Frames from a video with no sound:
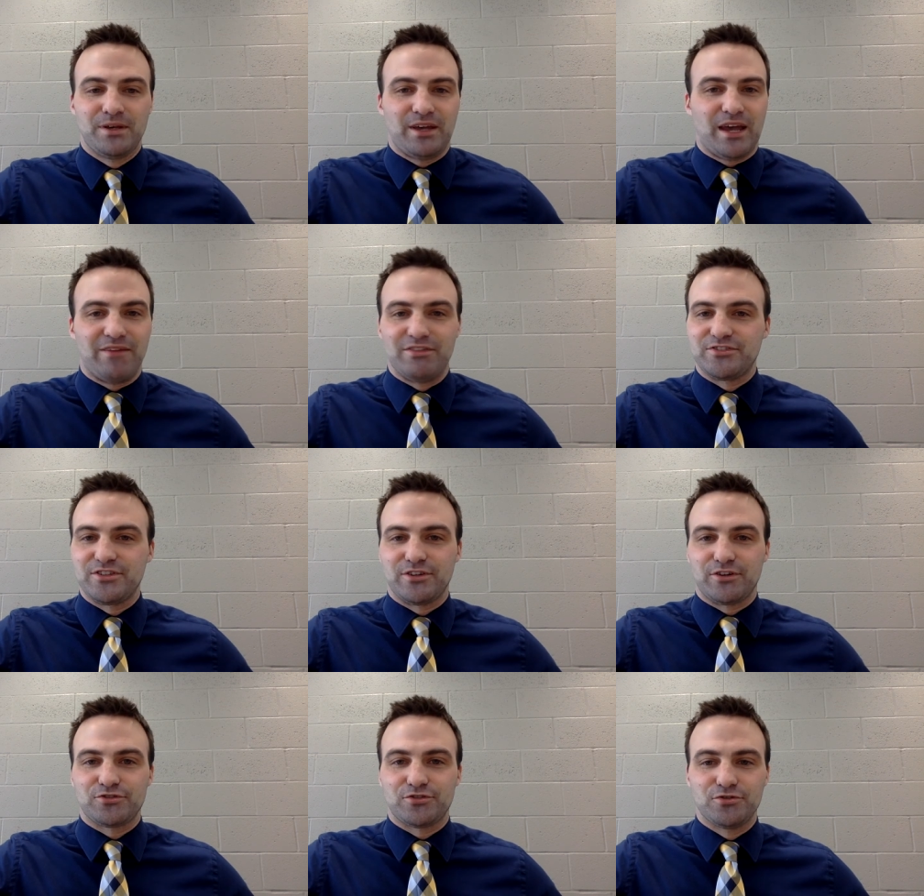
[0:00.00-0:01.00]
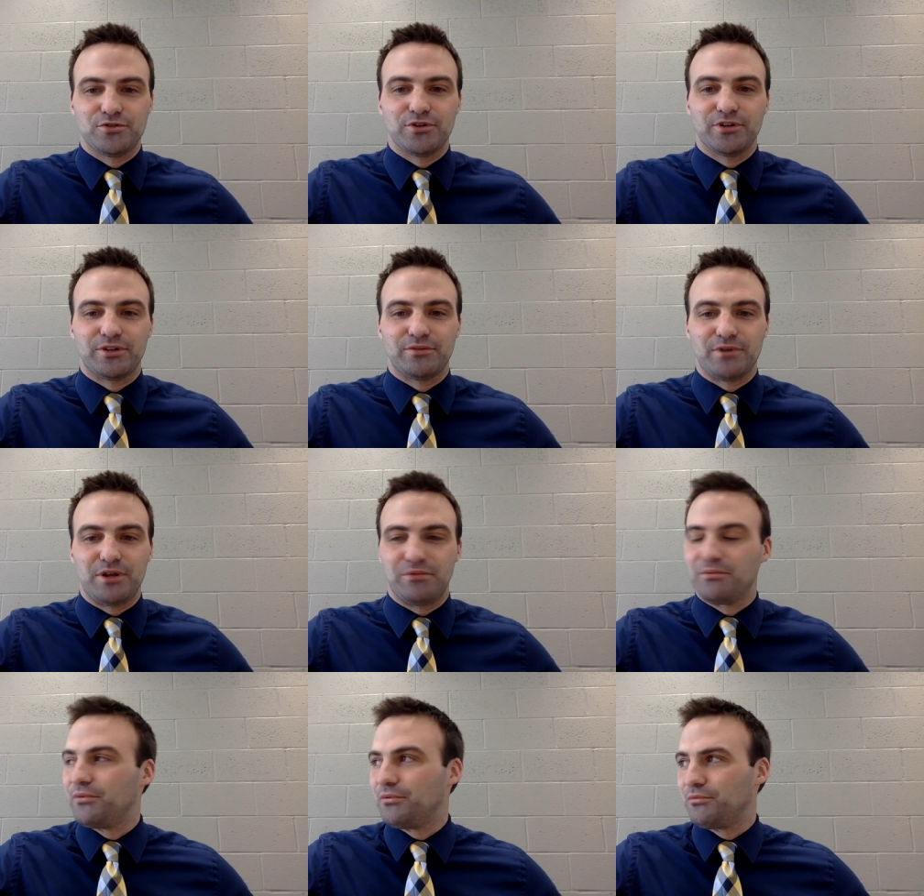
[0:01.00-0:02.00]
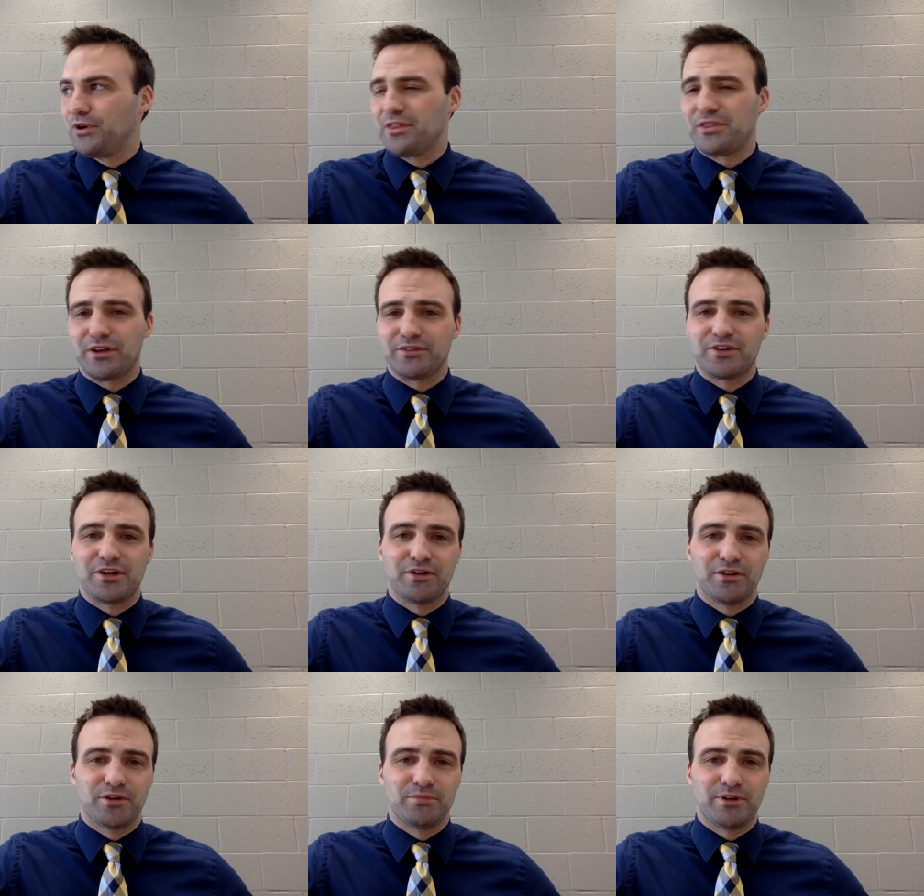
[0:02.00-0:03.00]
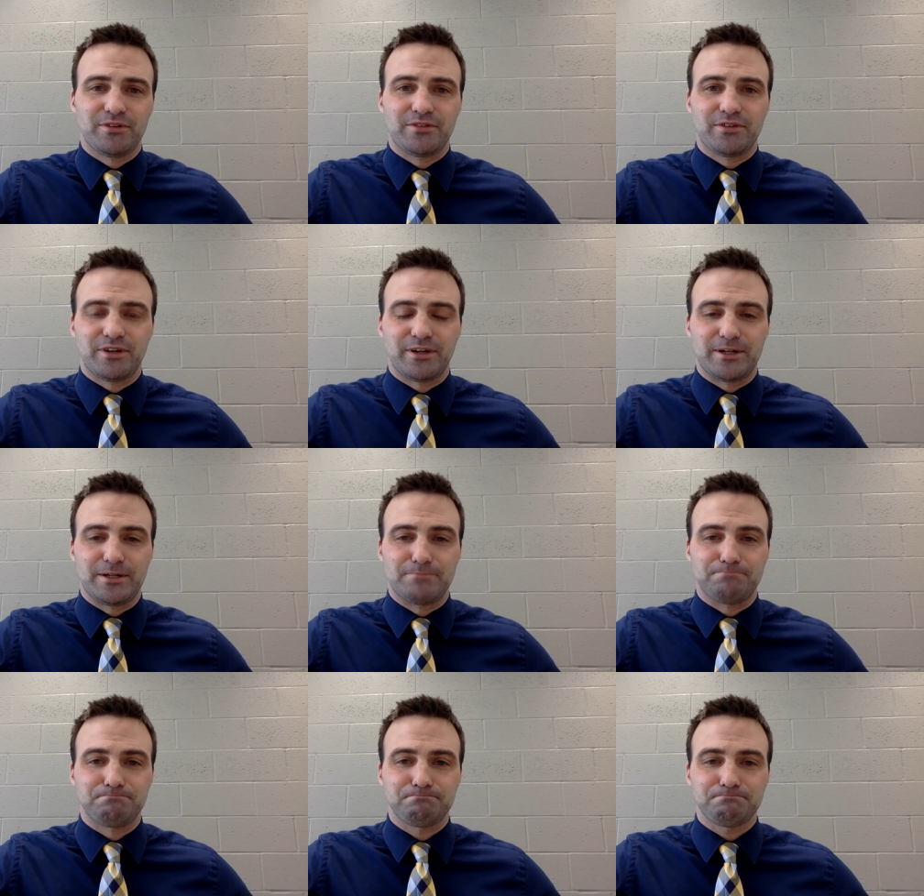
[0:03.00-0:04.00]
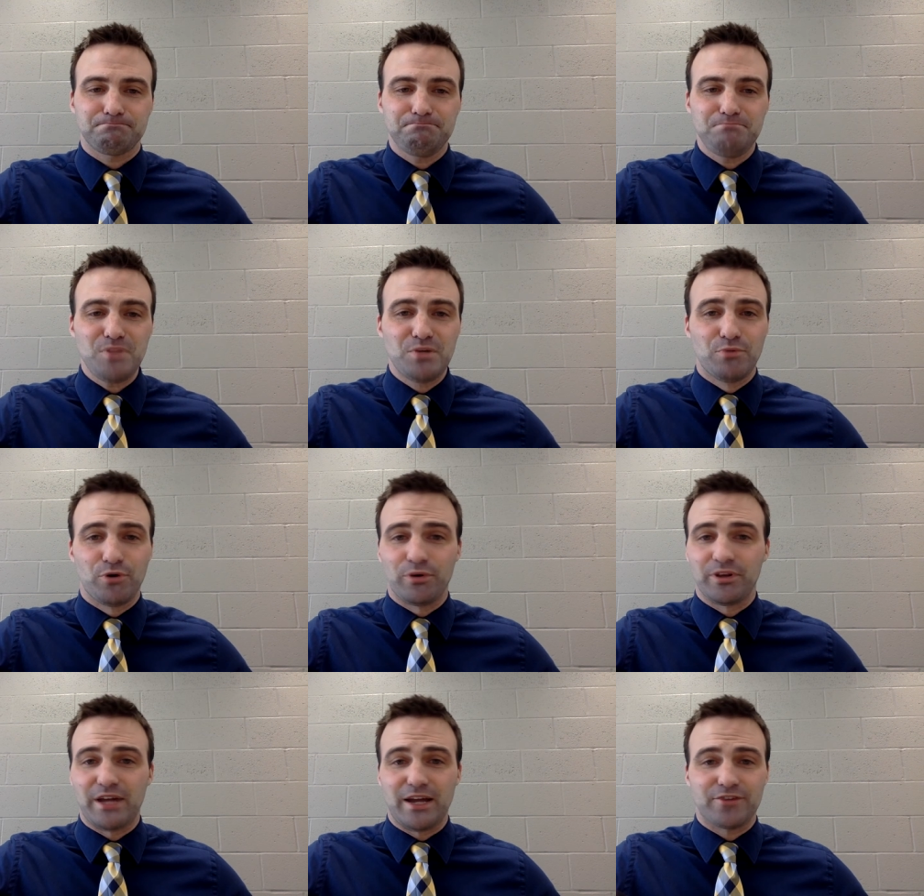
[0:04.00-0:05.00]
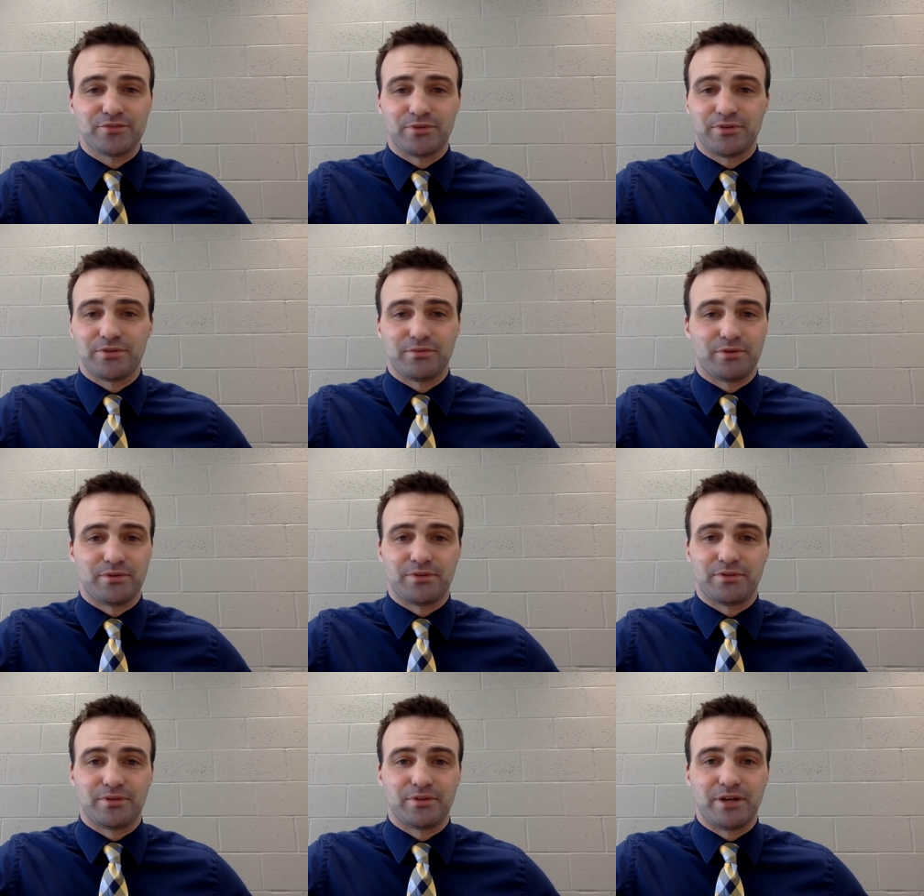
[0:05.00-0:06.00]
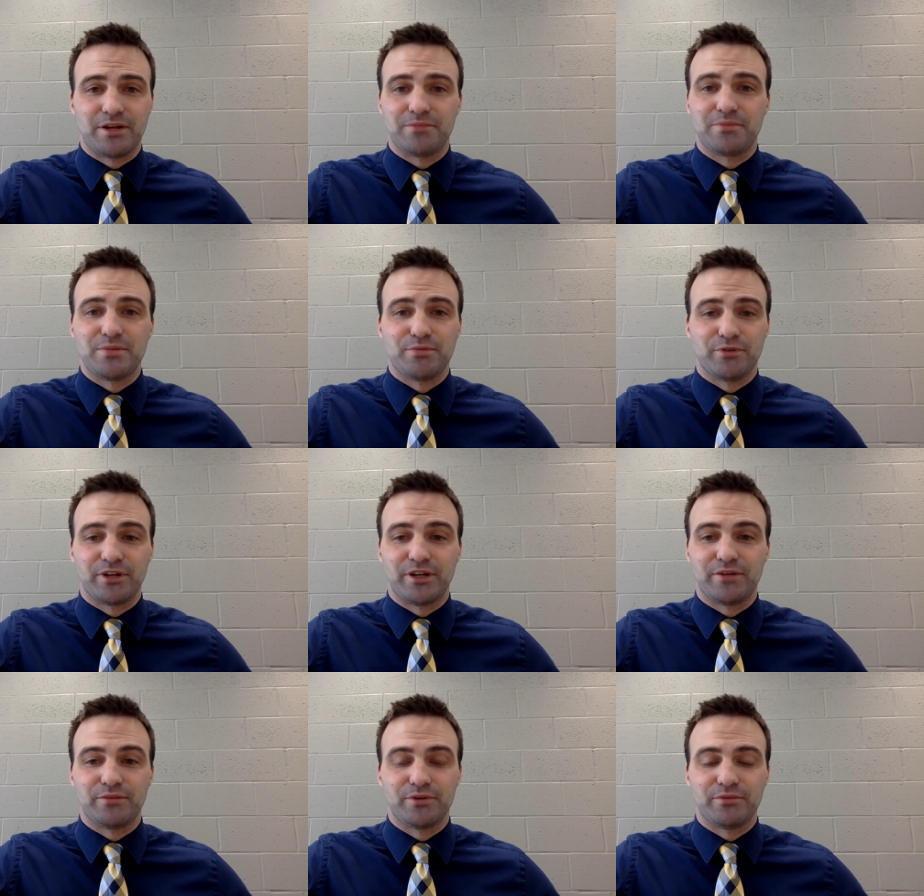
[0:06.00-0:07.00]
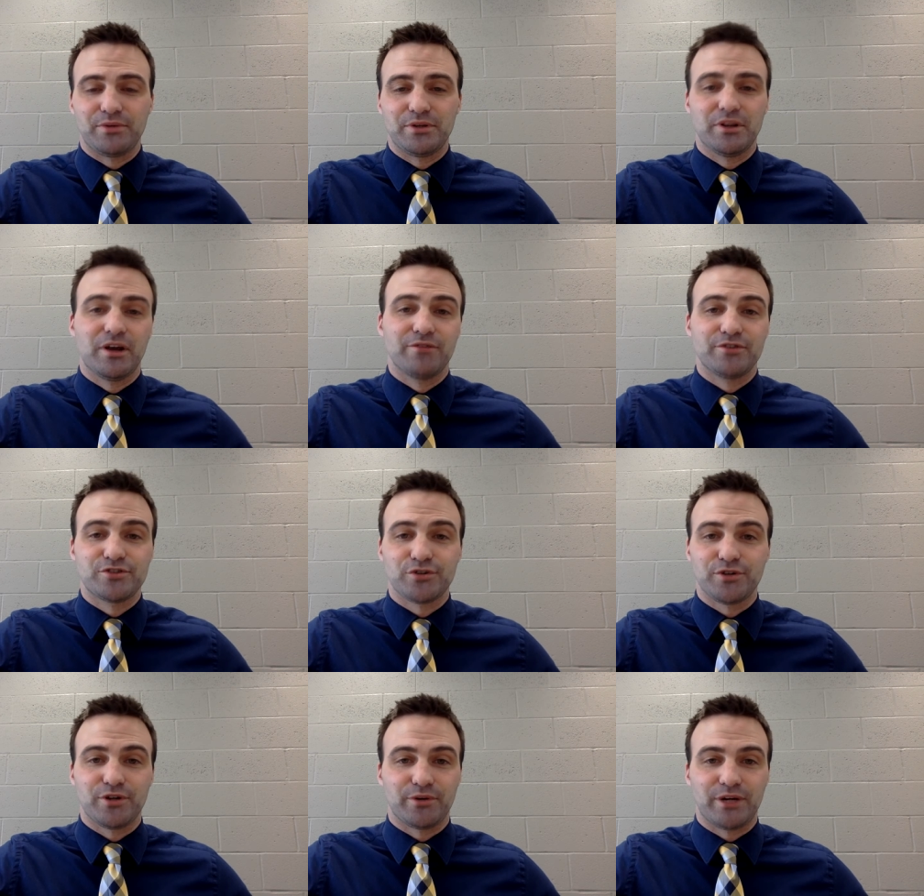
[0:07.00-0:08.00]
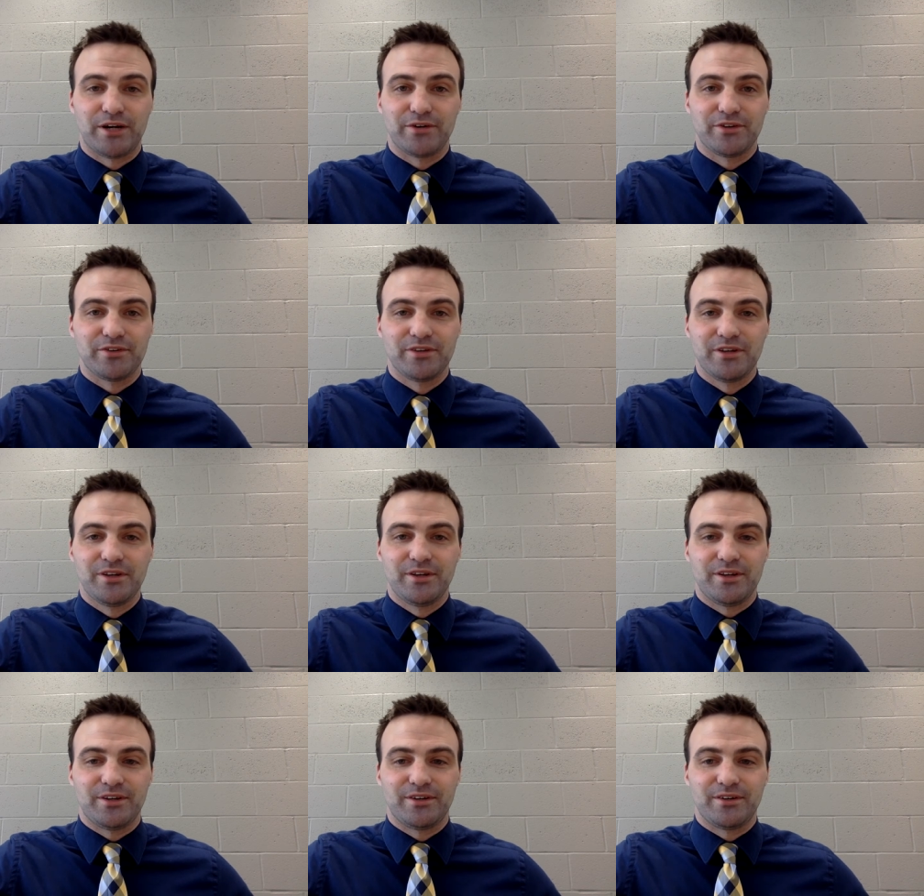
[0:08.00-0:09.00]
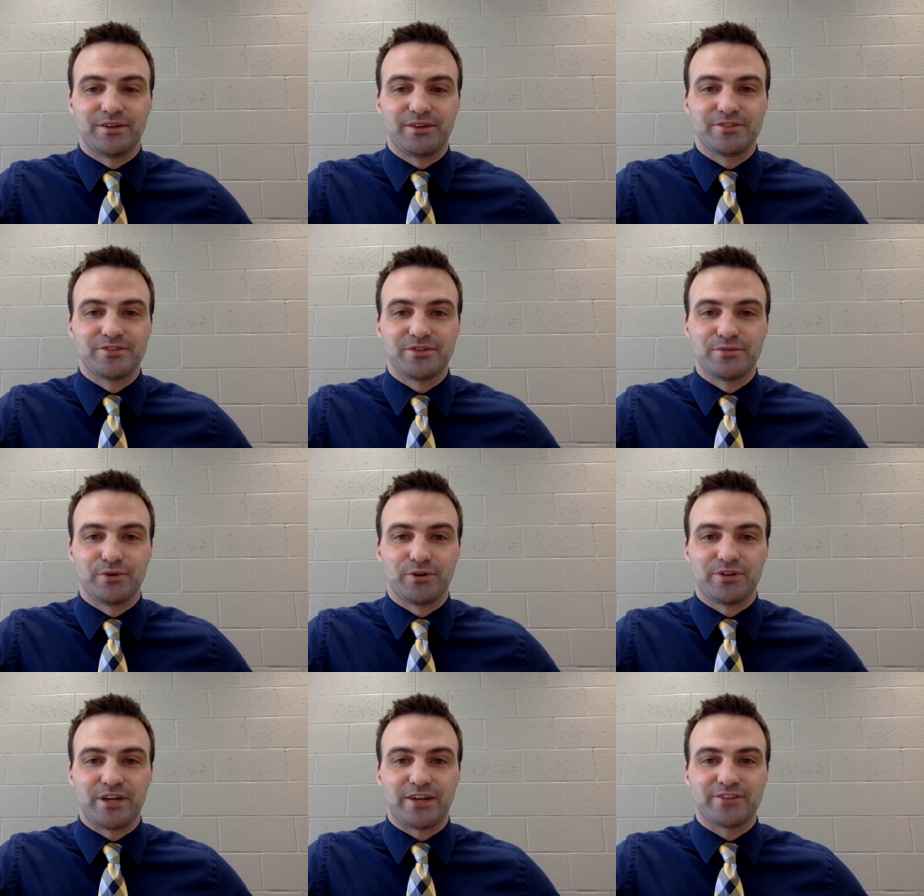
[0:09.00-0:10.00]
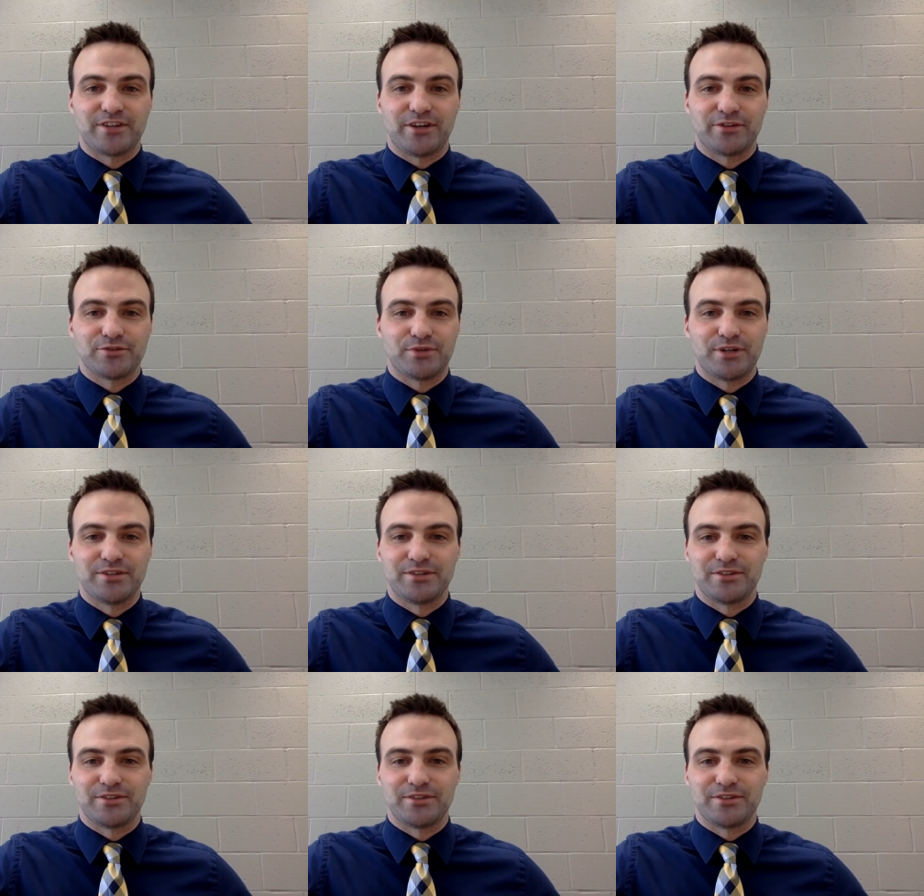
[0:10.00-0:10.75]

haven't seen our school and, and when things get a little bit um, more relaxed with, with letting people in, we, we'd love to show you around and, and, and see where your tax dollars went.